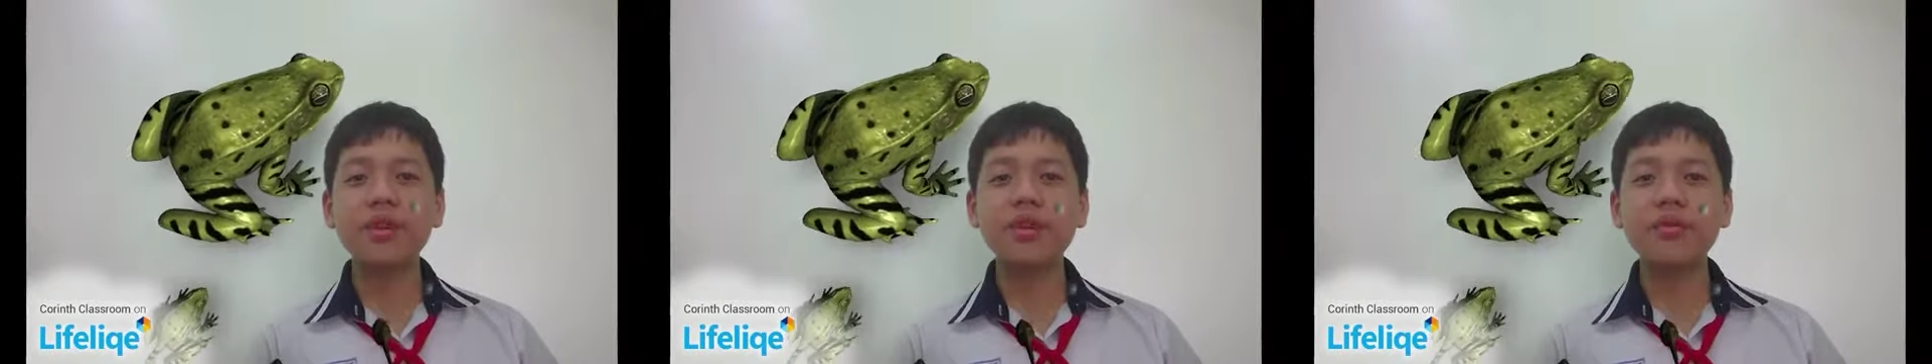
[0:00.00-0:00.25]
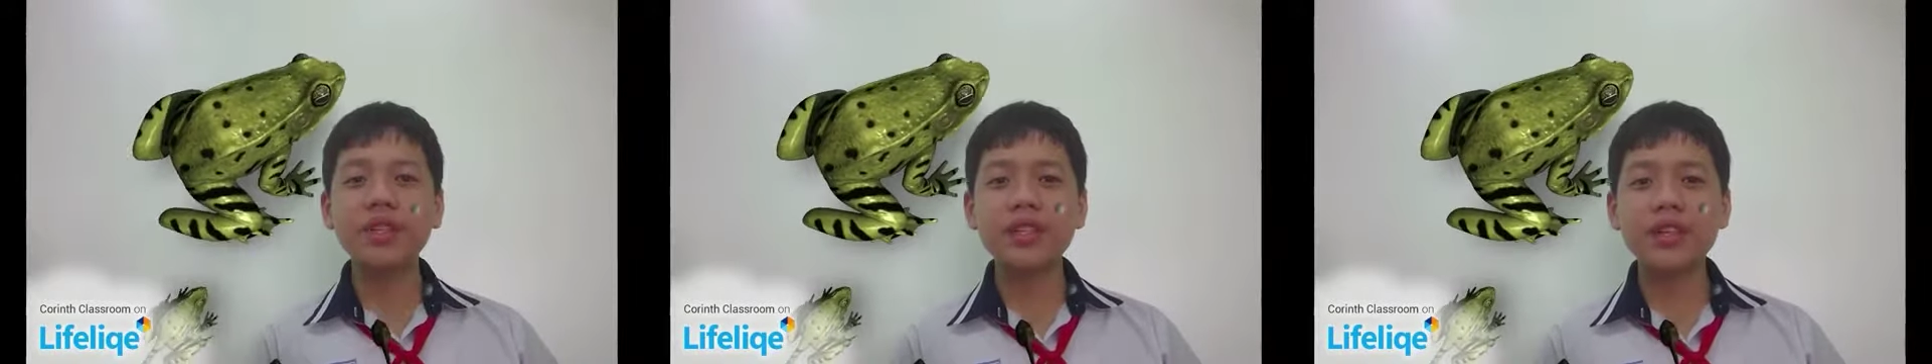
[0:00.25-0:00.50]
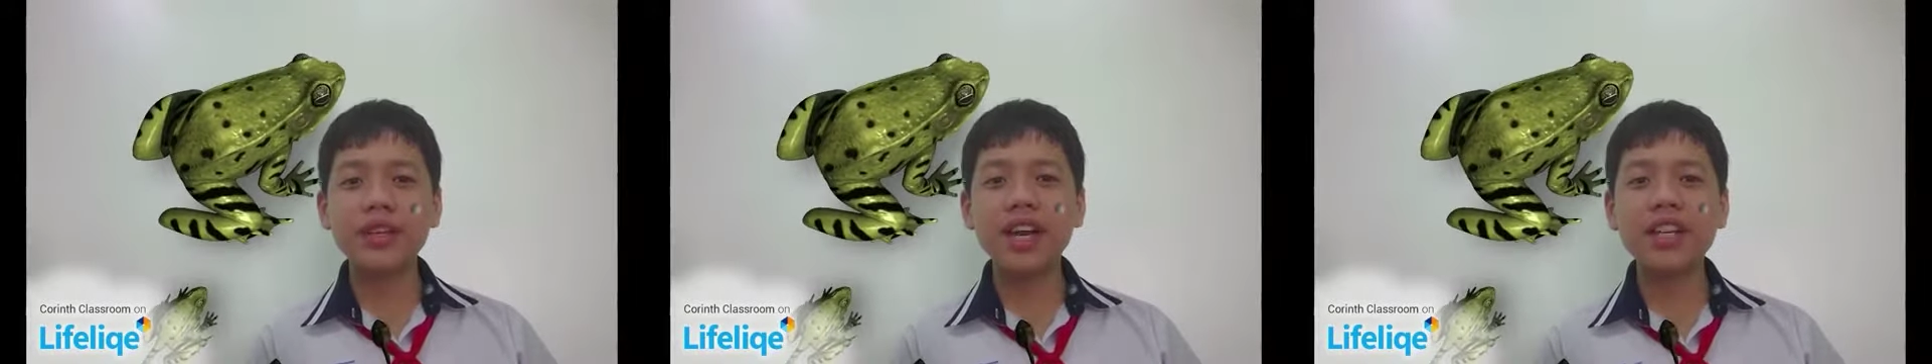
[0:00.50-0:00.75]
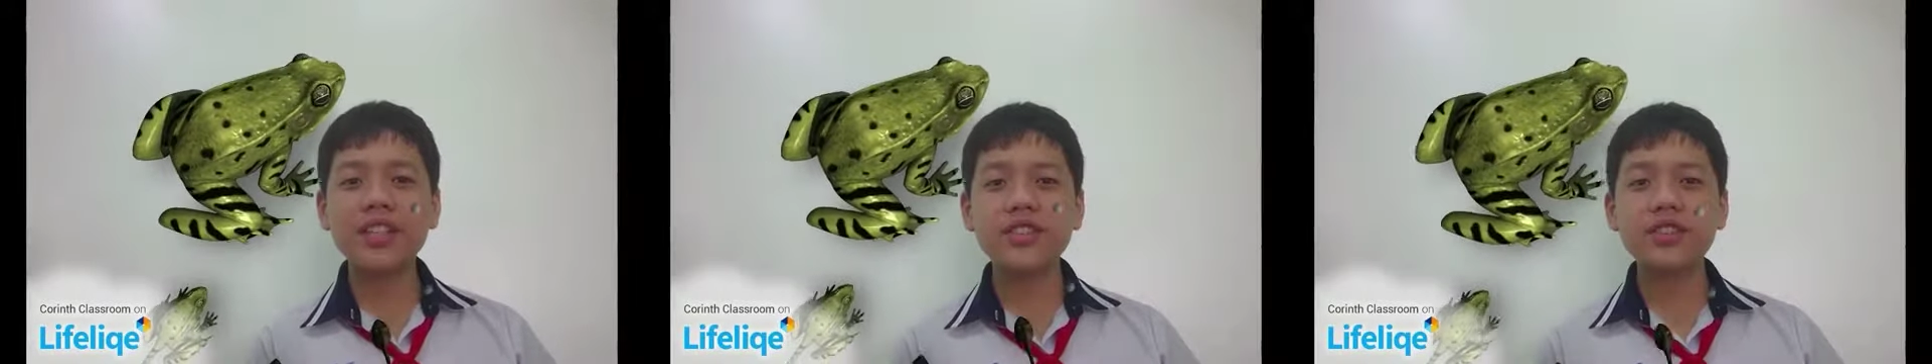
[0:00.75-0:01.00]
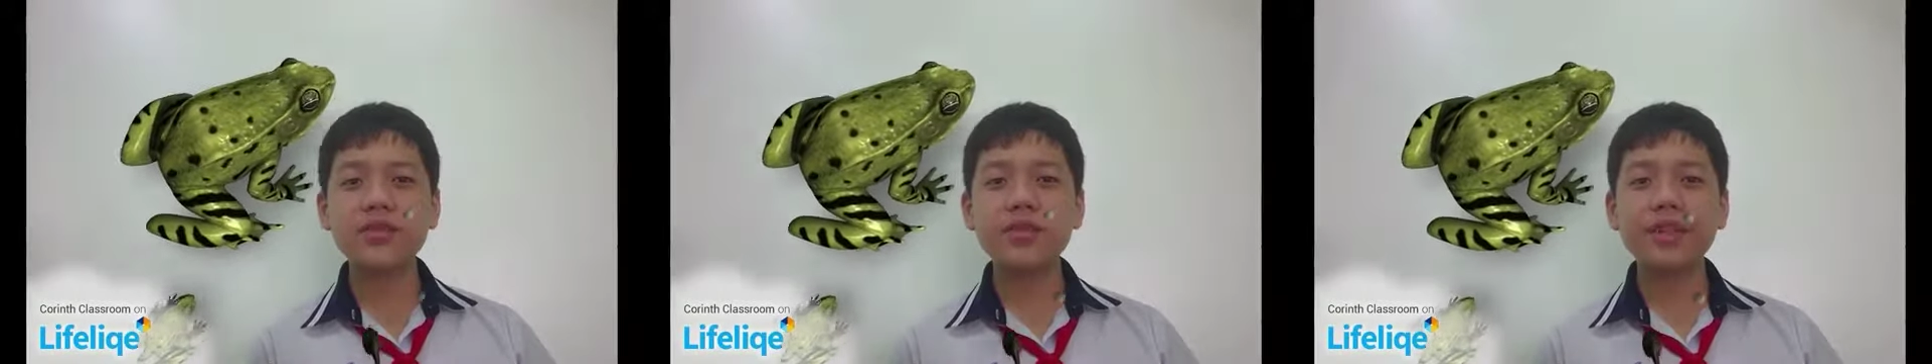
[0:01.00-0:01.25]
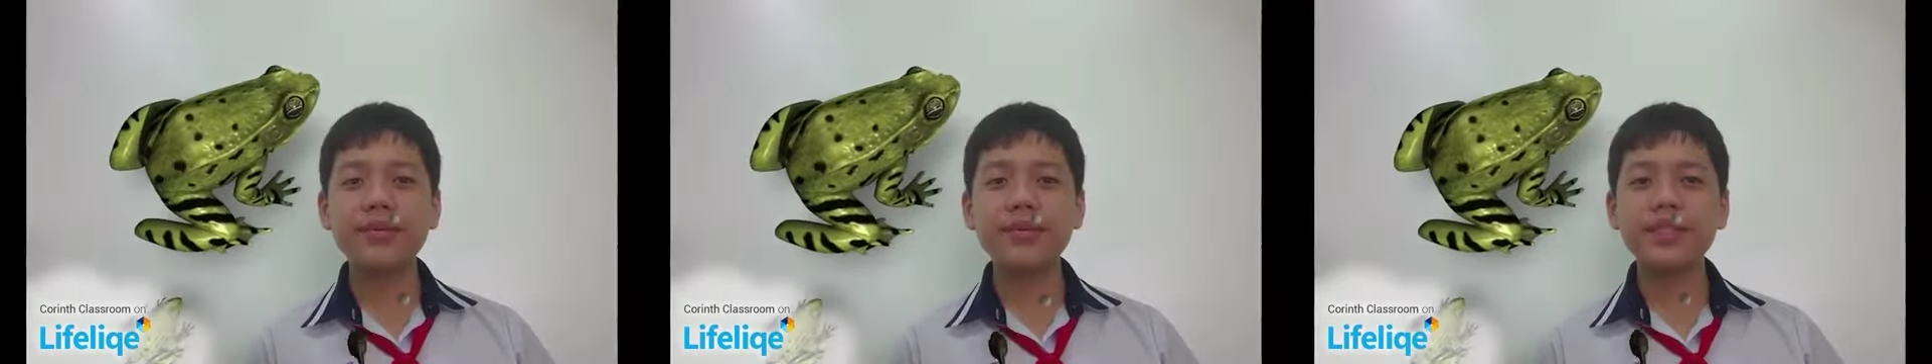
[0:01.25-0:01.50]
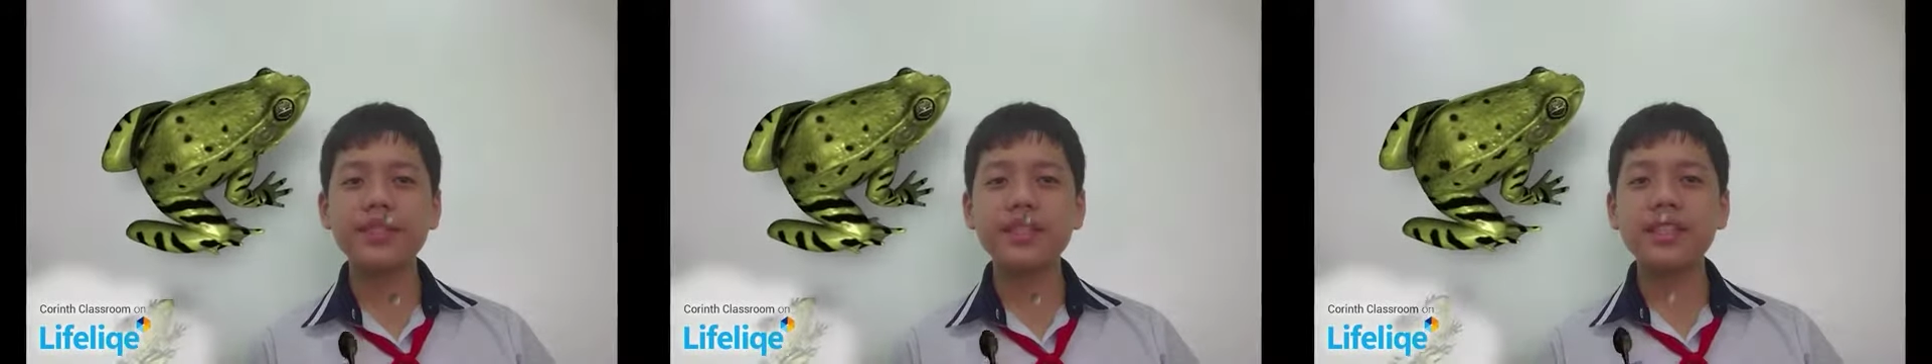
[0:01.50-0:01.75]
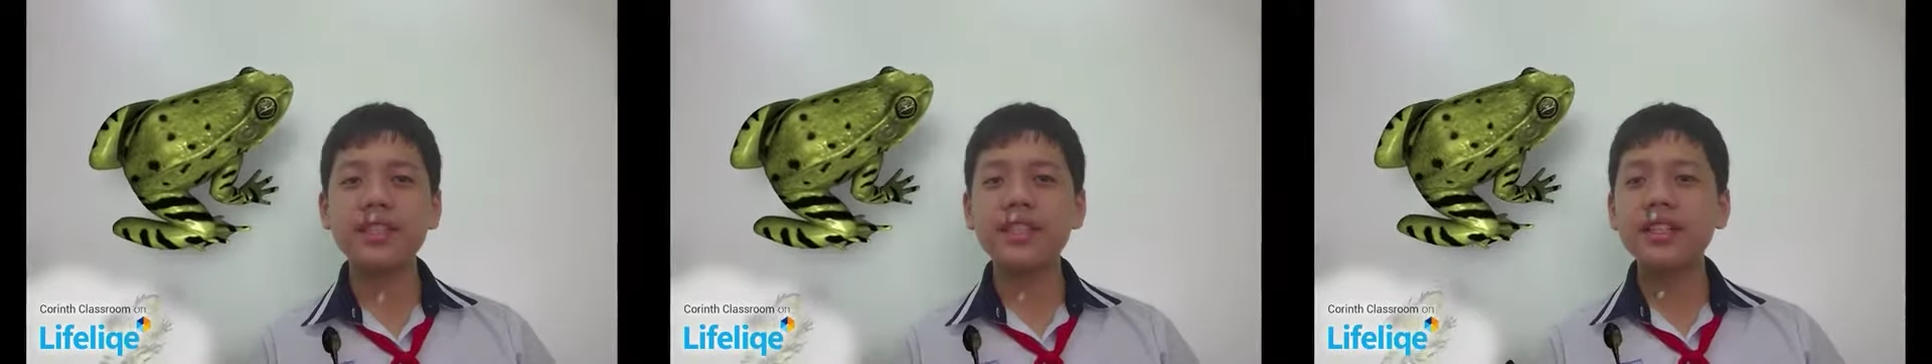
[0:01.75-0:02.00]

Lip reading: with occasional swims.